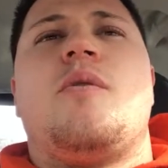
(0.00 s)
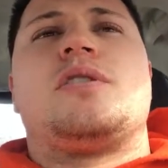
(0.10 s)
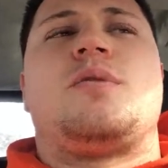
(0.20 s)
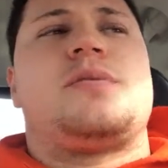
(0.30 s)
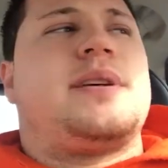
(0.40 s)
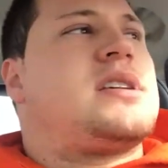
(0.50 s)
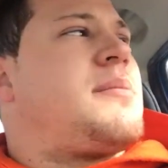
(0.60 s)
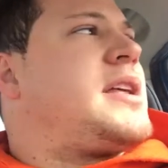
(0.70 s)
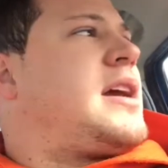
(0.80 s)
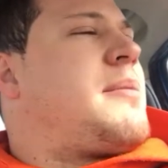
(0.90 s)
was supposed to be
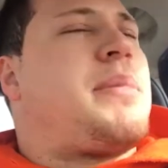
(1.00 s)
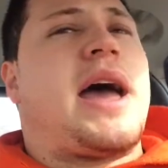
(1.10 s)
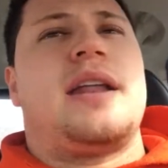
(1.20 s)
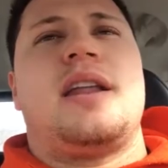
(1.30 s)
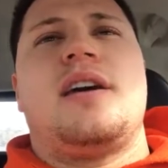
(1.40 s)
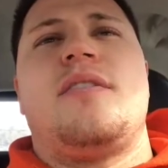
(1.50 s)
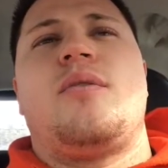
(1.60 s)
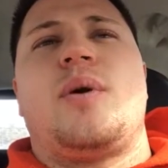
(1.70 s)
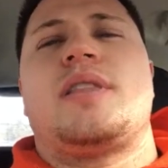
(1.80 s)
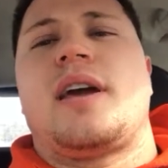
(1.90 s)
something
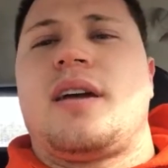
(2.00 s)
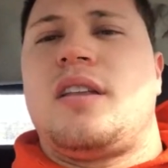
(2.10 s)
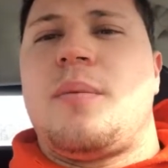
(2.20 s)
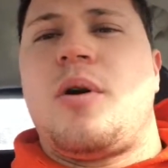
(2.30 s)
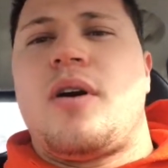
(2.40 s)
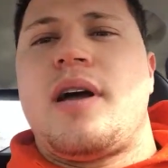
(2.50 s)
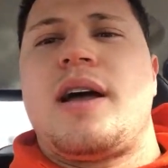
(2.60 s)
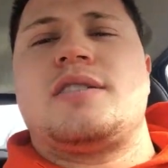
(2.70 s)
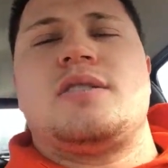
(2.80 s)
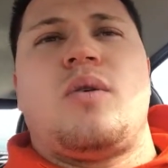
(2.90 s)
competitive with like a
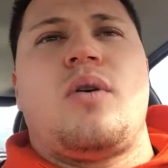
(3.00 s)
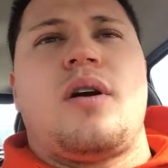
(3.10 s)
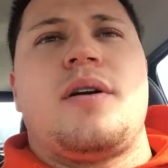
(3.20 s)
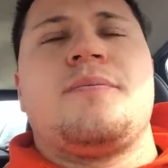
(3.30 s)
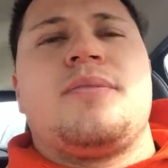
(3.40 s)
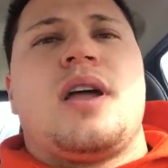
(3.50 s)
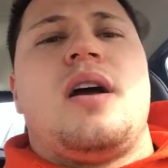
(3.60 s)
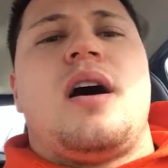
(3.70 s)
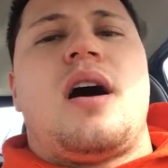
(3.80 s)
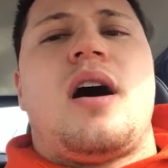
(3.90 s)
WRX or
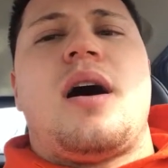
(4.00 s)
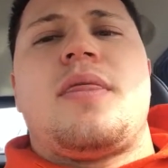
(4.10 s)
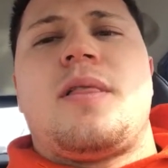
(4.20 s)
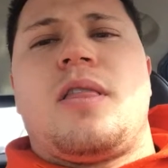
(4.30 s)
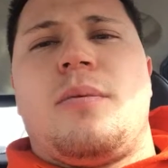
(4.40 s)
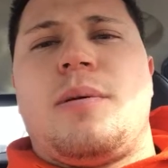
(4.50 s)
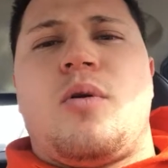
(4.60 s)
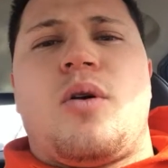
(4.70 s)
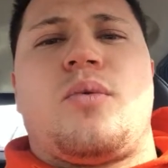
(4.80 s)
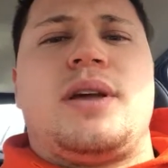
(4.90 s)
the little bit
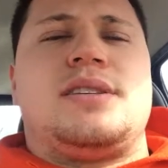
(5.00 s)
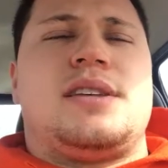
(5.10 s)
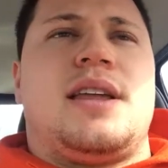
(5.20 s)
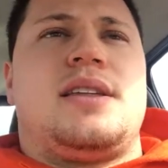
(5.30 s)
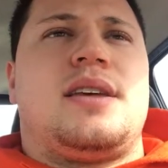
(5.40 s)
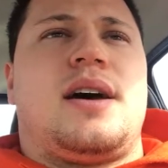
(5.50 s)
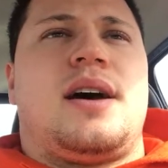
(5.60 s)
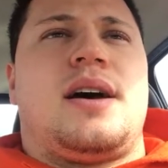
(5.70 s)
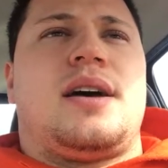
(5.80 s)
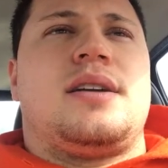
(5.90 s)
more recent
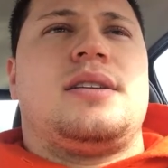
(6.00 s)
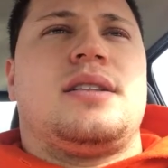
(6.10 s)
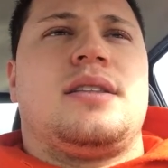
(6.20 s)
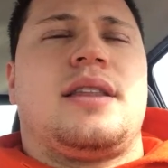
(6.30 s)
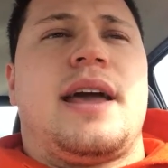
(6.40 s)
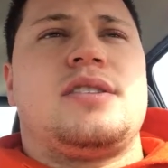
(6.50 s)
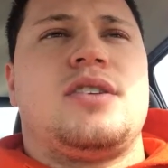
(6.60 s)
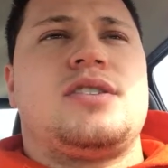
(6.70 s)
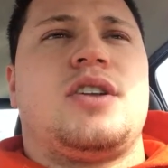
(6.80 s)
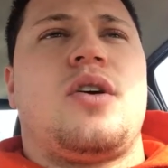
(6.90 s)

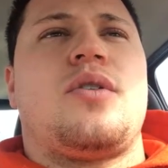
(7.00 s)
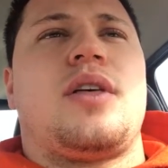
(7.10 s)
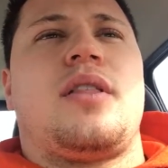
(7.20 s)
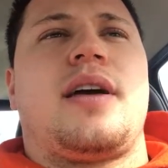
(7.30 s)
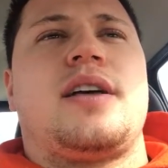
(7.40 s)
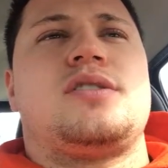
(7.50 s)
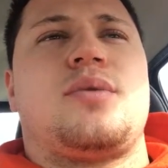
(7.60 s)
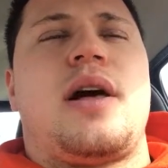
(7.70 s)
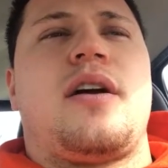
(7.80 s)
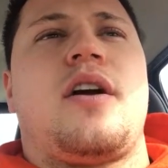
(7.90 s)
Lancers, the
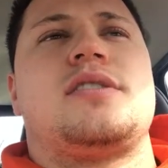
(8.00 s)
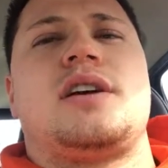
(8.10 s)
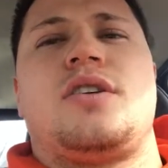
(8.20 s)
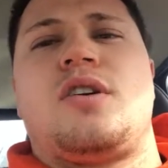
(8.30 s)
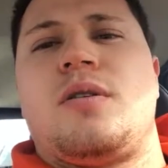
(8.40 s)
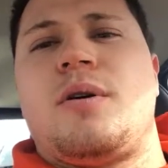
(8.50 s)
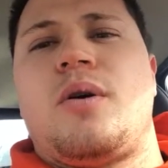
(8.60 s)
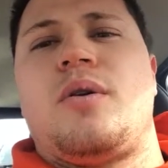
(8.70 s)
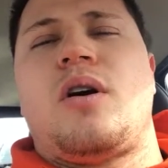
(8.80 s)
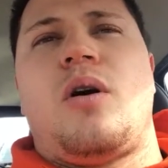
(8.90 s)
Lancer Rally Arts that are
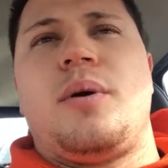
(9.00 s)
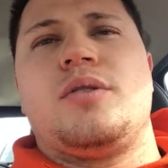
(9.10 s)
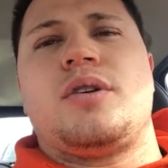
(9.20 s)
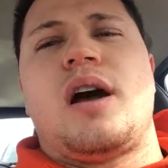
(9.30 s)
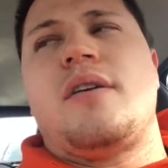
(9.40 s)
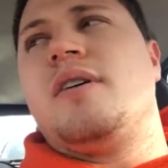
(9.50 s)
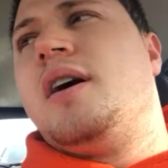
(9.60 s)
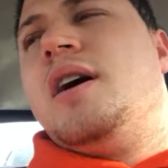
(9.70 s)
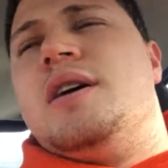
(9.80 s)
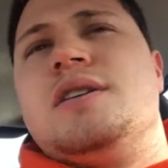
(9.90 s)
turboed, all-wheel drive.
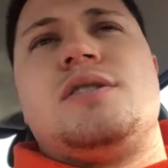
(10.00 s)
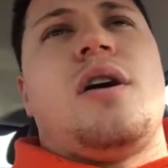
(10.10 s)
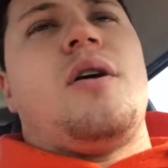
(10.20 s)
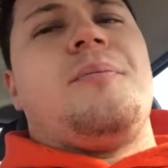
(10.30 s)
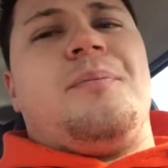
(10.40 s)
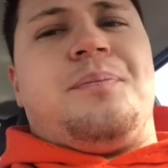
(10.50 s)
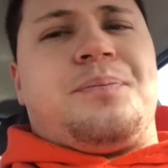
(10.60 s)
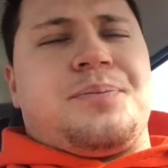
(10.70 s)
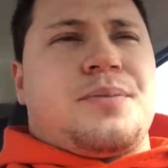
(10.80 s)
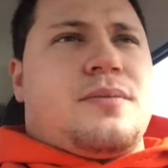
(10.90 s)
So
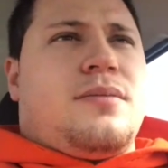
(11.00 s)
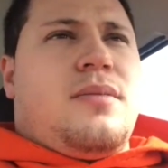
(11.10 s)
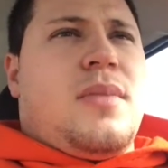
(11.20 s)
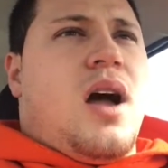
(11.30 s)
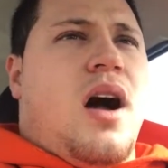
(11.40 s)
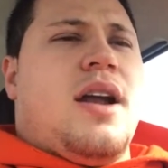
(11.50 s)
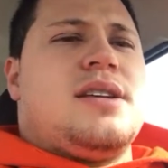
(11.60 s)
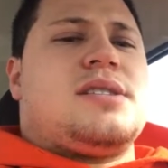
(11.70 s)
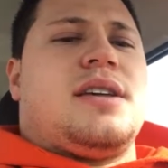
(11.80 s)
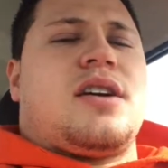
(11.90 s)

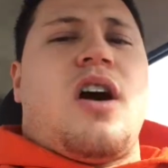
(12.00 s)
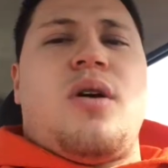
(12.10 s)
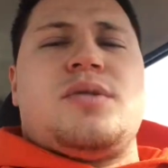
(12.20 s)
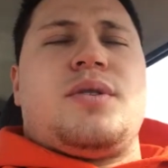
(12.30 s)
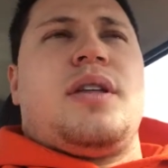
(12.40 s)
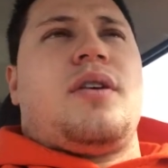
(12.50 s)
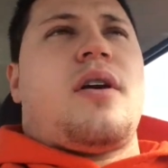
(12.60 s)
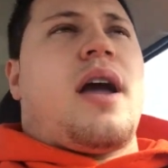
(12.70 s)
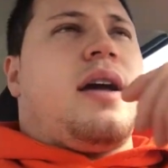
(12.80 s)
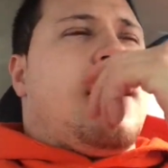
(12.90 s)
honestly, the car was really
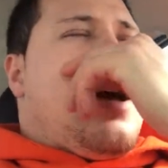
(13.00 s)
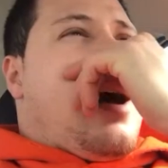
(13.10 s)
great,